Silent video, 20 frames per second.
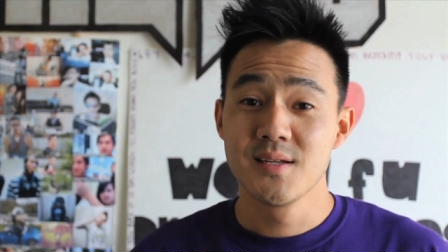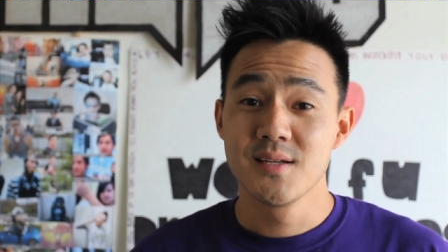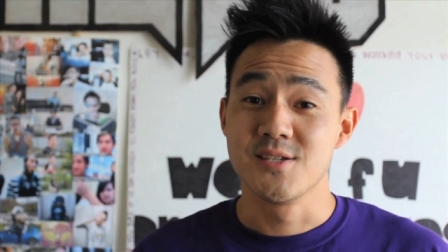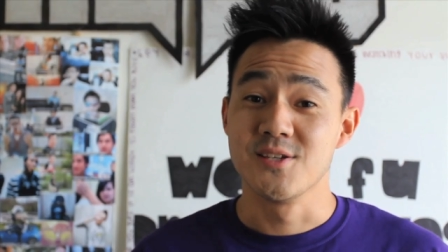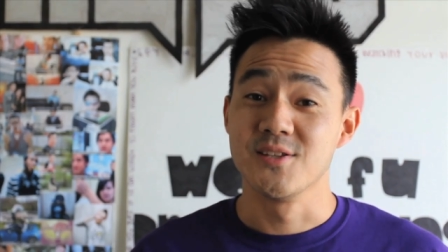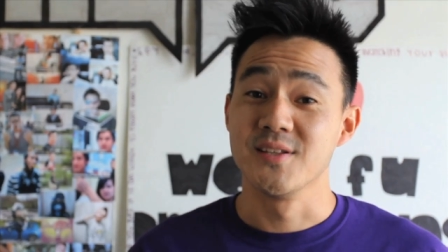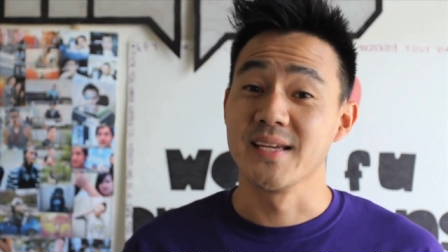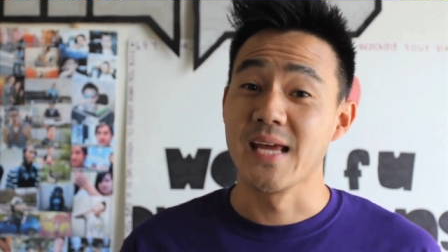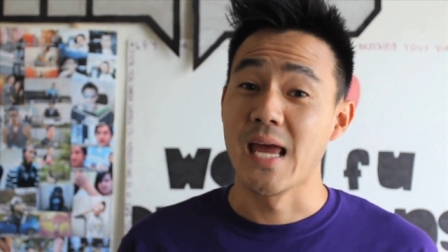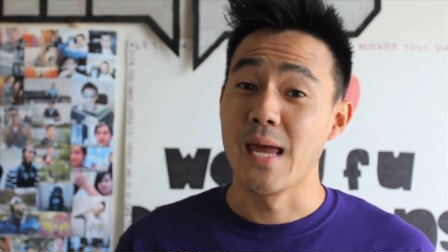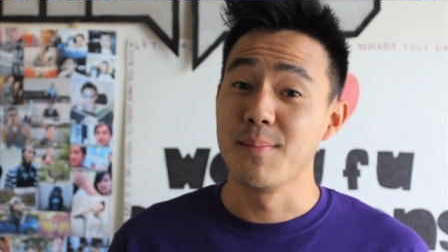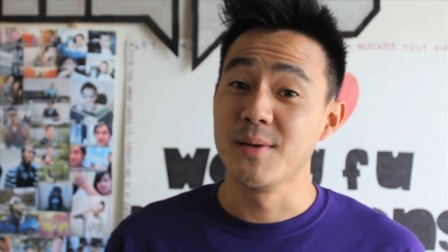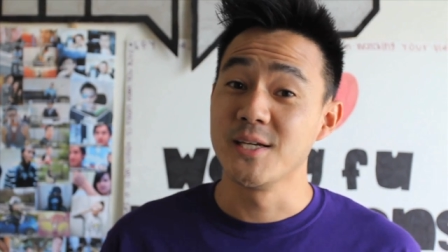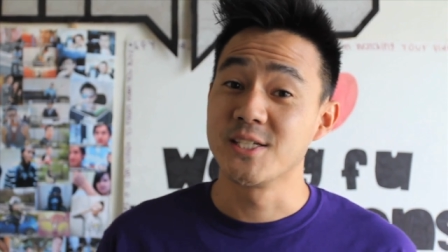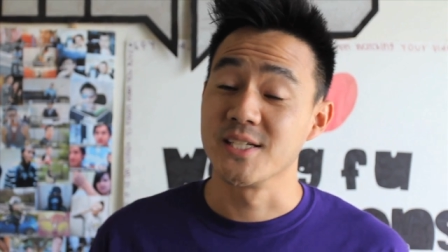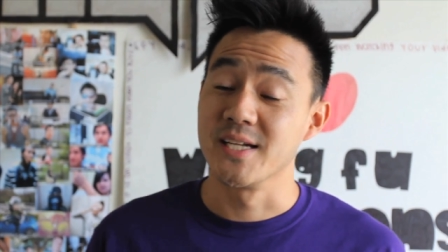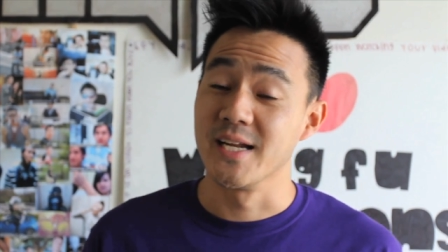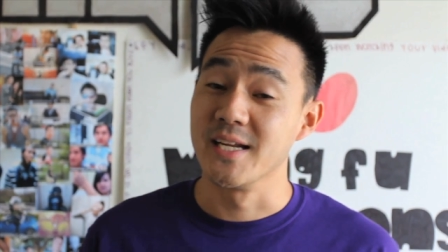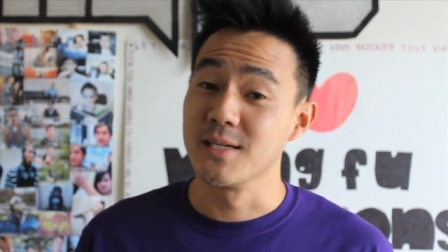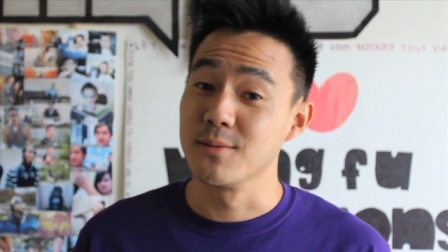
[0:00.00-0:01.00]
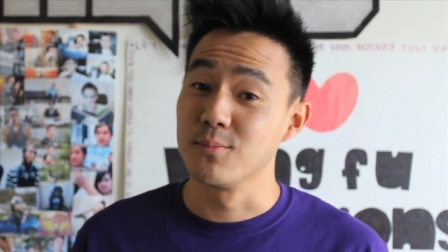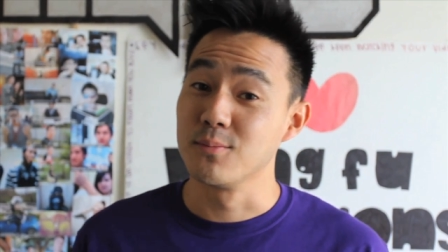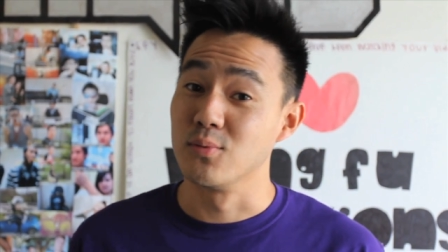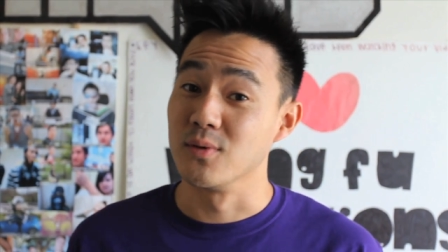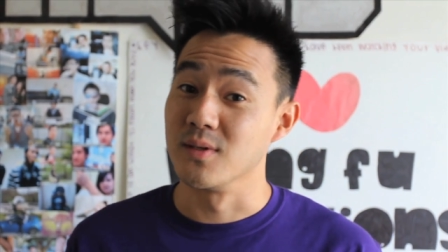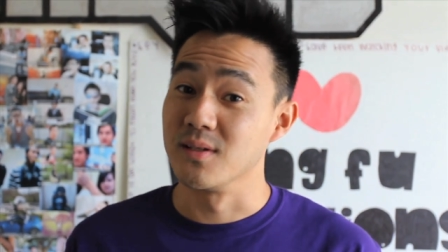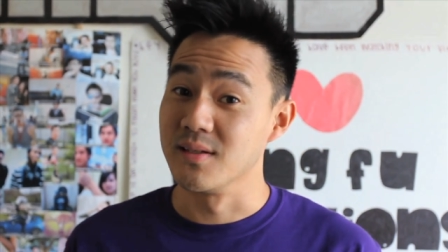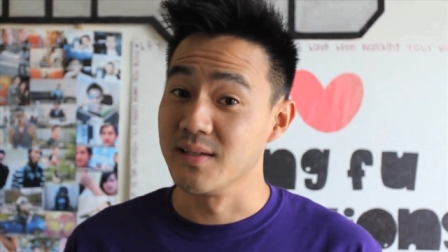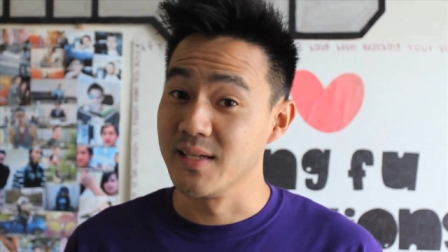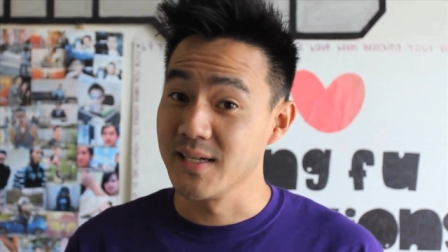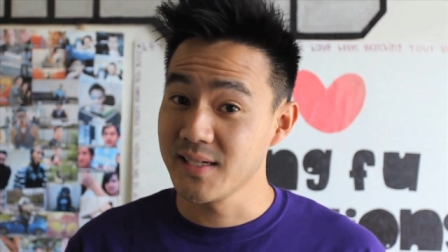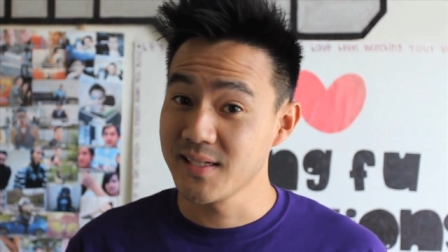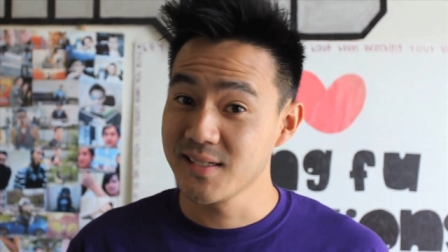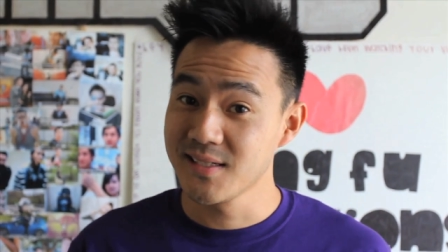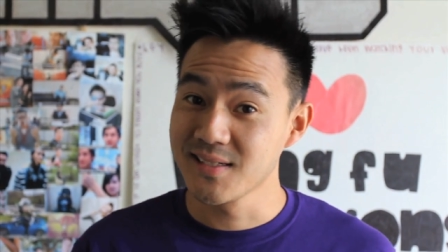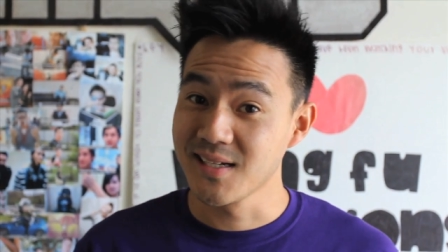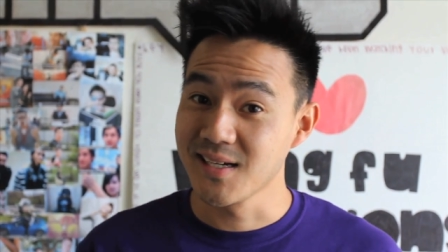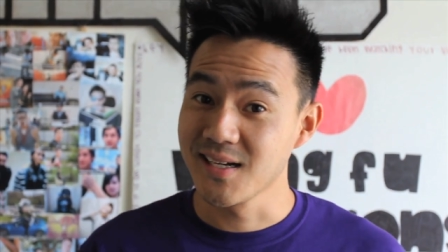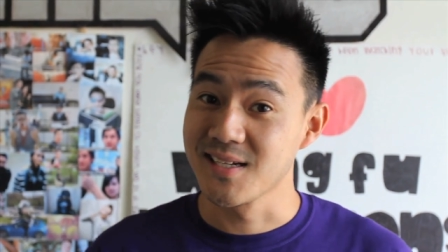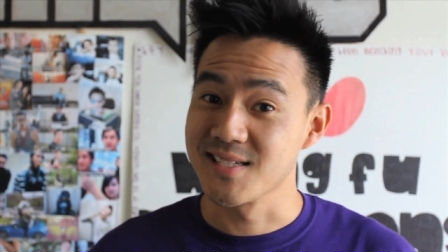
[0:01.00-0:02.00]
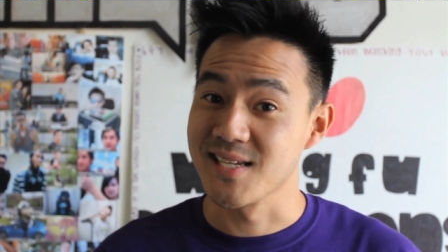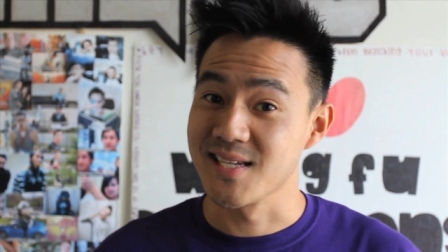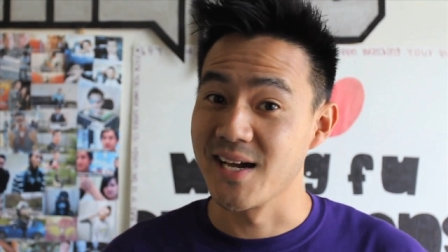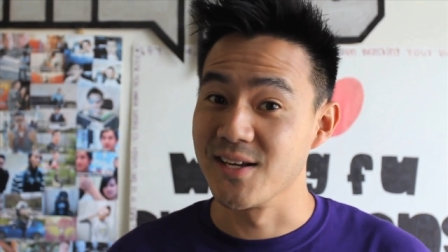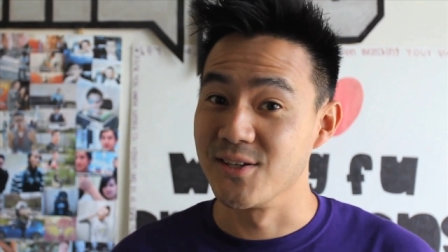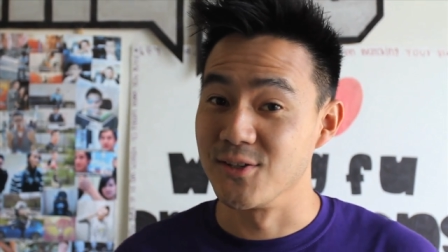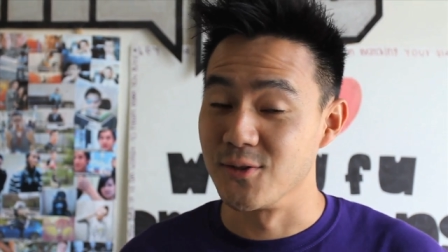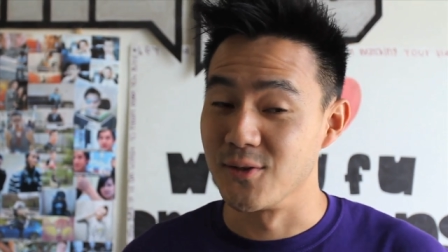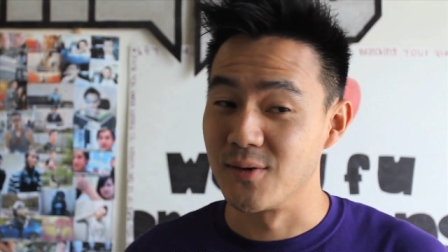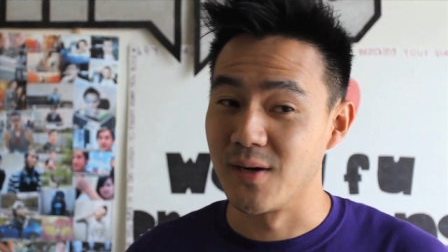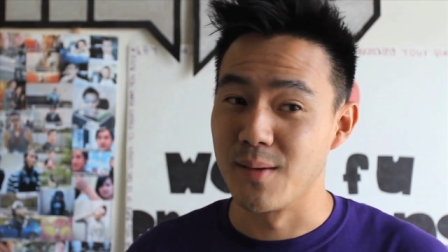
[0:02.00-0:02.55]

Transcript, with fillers: Do you think Amy should end up with Nick? Because I do.